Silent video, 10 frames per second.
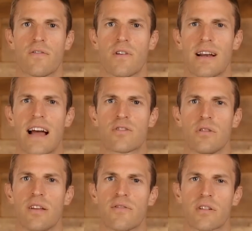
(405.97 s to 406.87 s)
for a
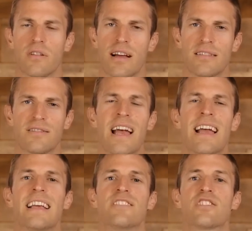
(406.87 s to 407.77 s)
natural liver cleanse
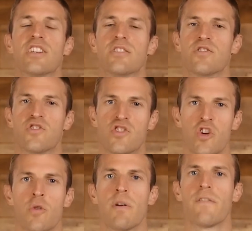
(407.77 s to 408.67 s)
is
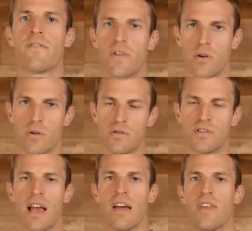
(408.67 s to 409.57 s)
consume
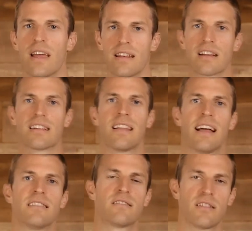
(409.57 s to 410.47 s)
foods that
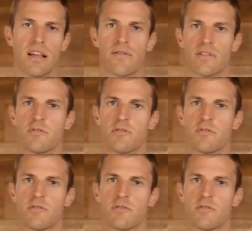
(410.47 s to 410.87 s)
cleanse the liver,